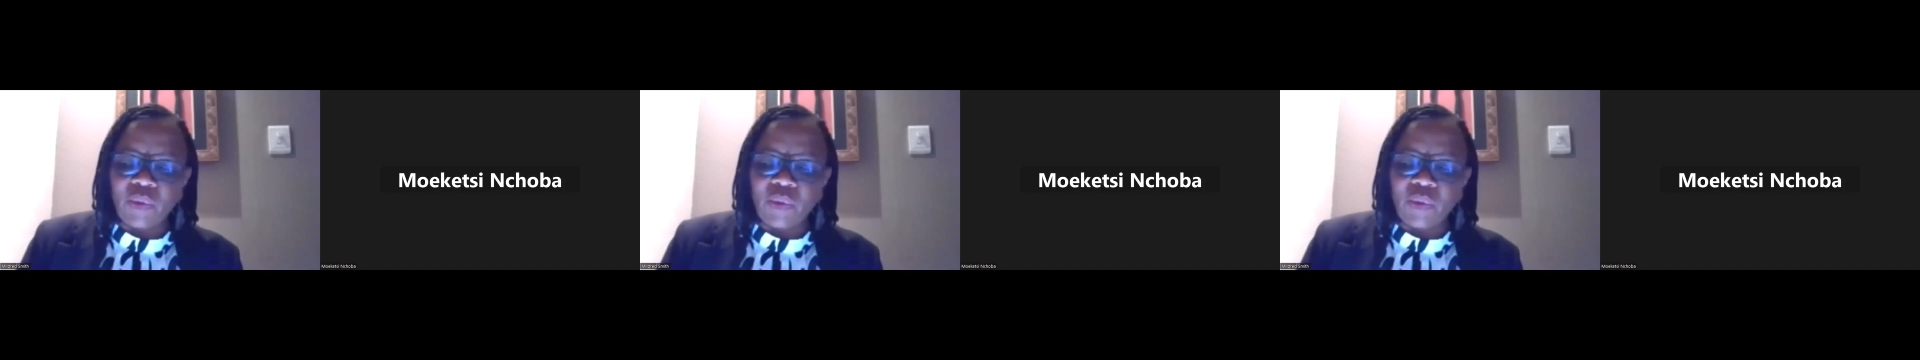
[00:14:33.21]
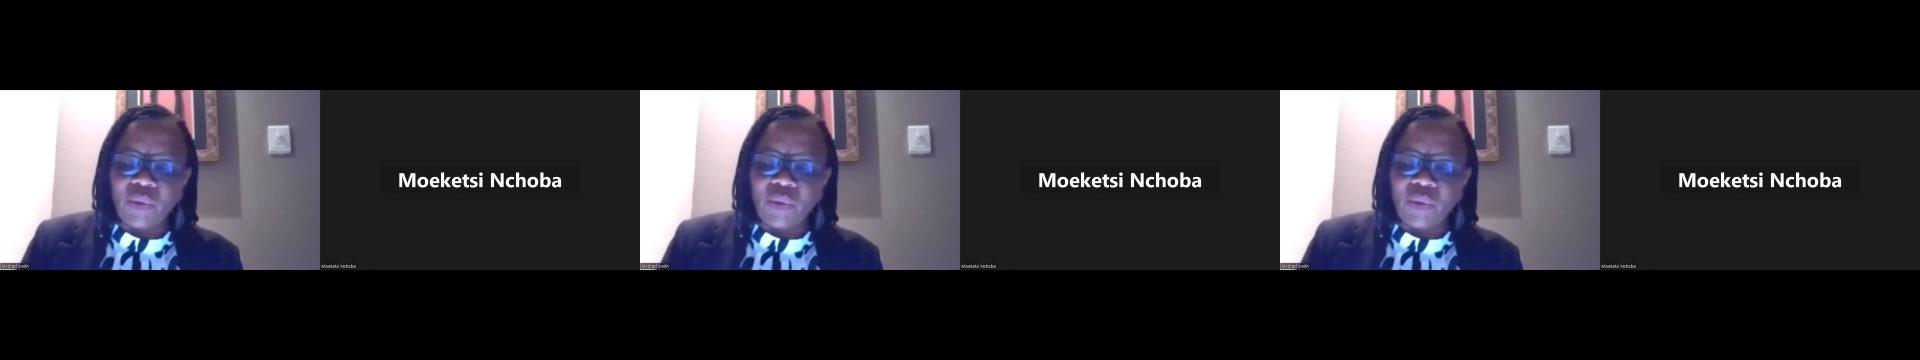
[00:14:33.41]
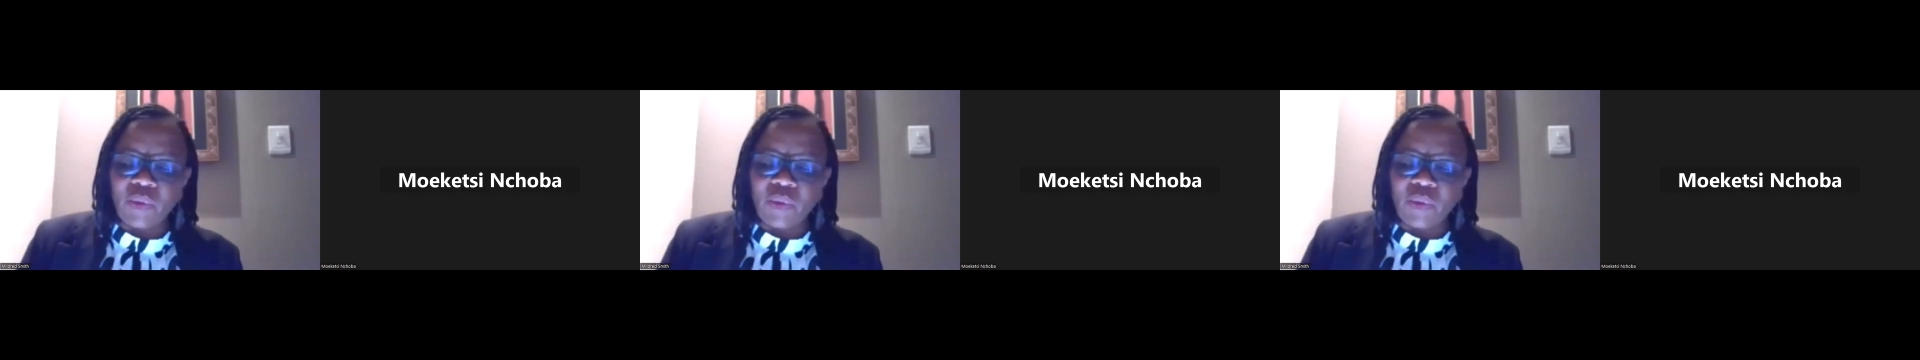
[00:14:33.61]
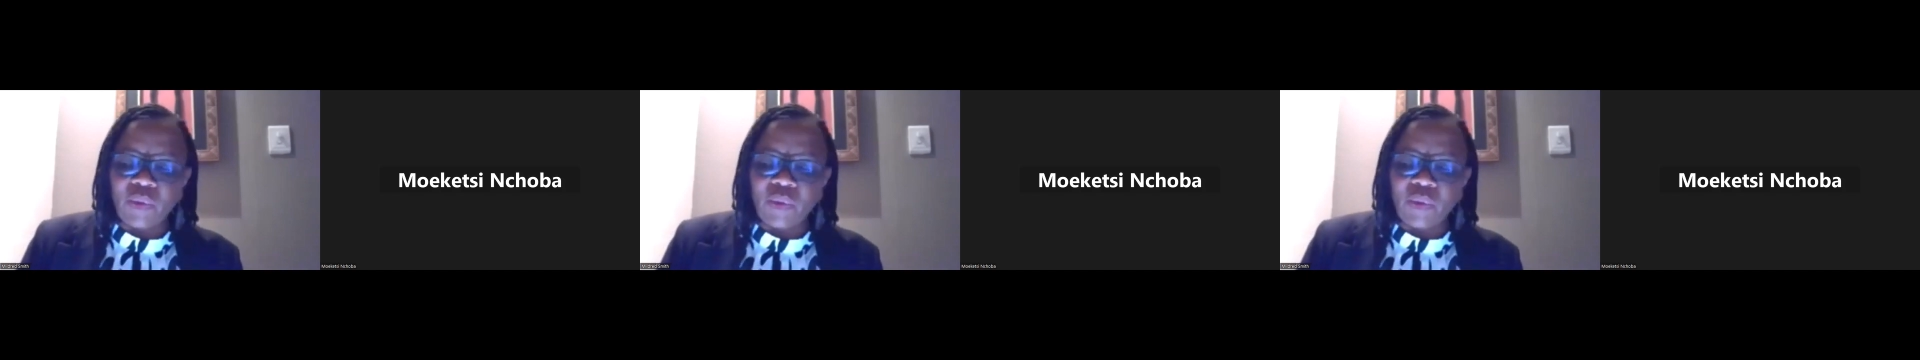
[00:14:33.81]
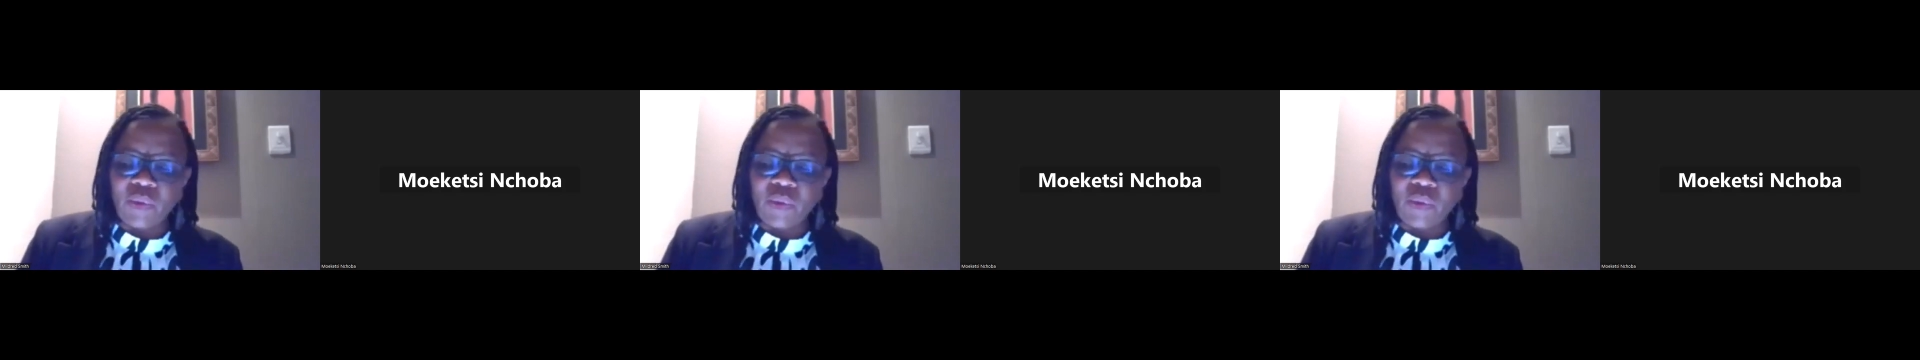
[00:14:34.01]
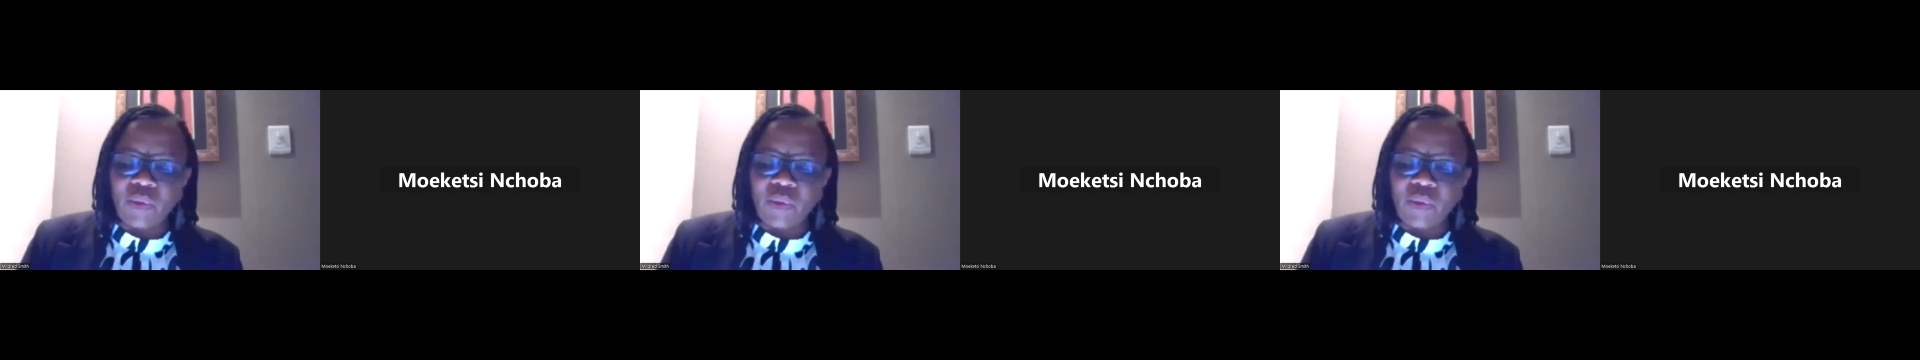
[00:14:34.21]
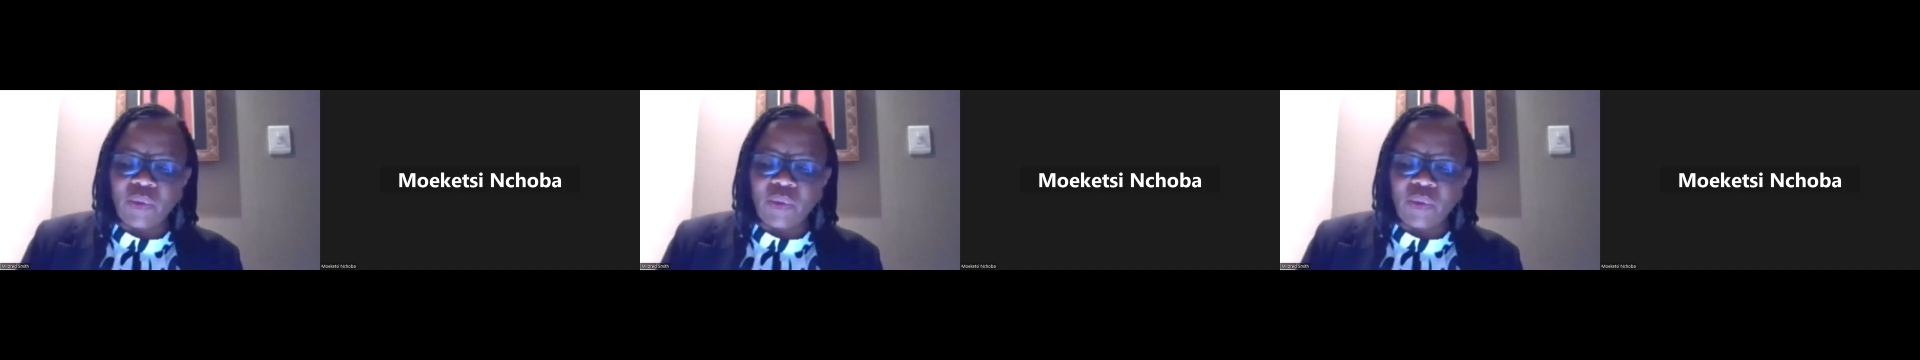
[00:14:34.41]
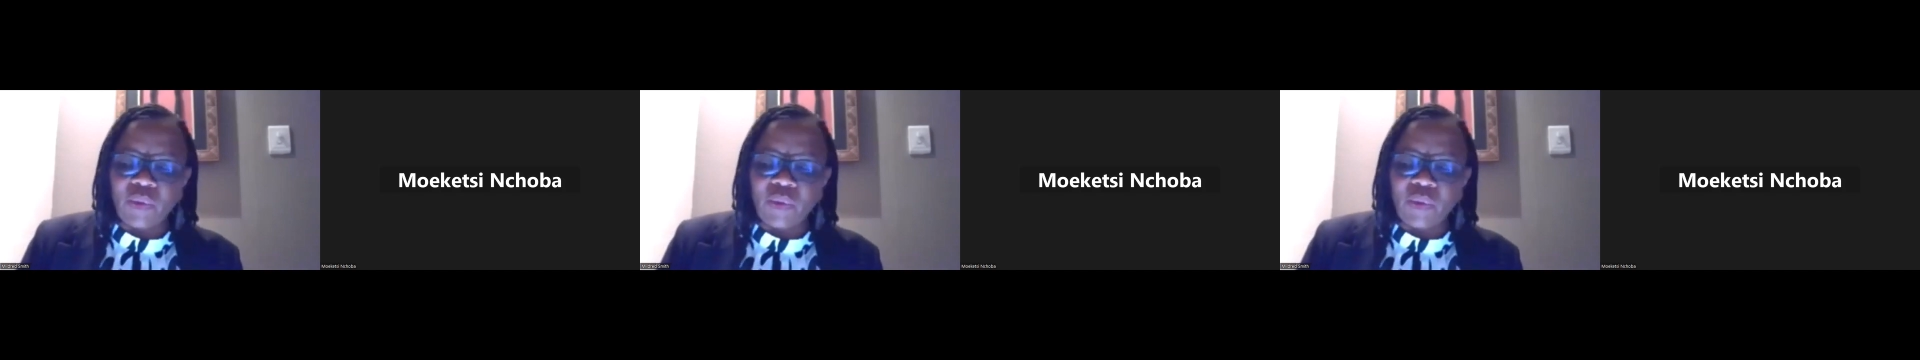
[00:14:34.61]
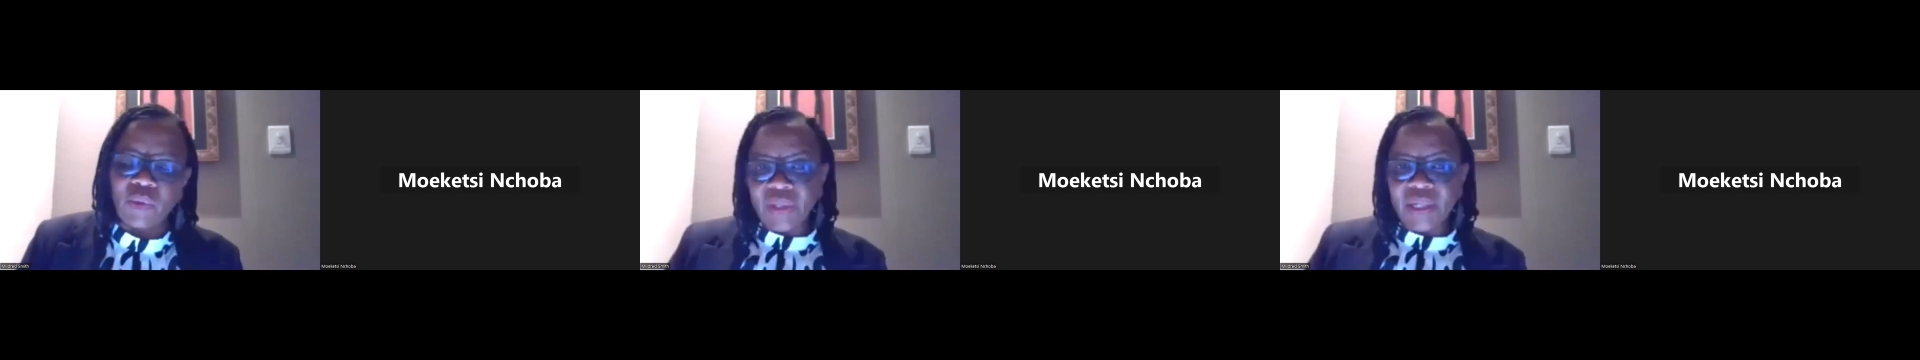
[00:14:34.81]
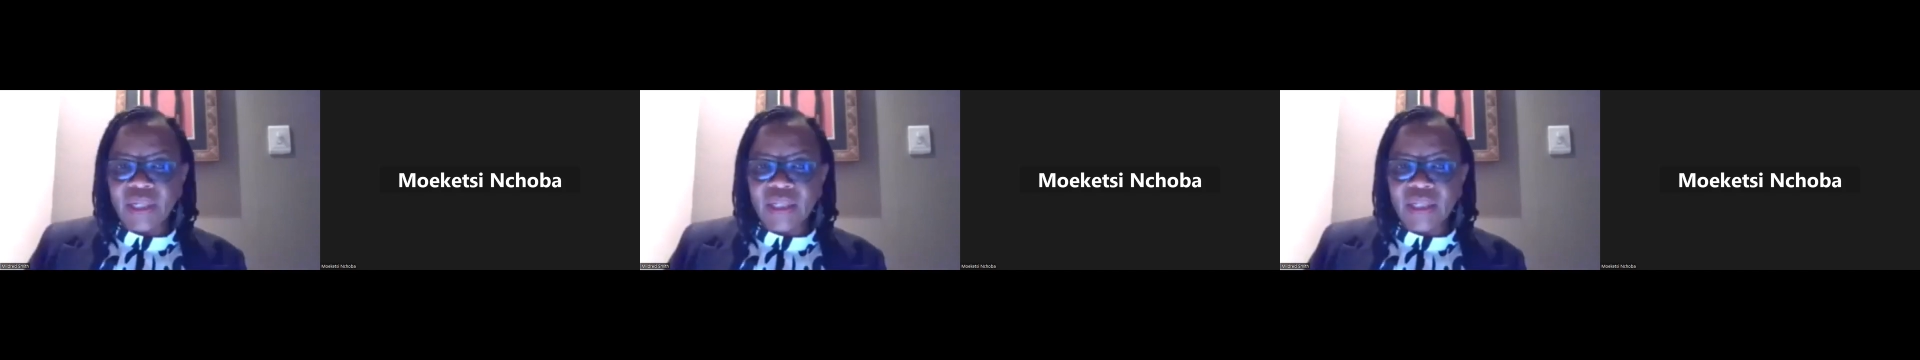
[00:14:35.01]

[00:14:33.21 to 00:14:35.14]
So that those are some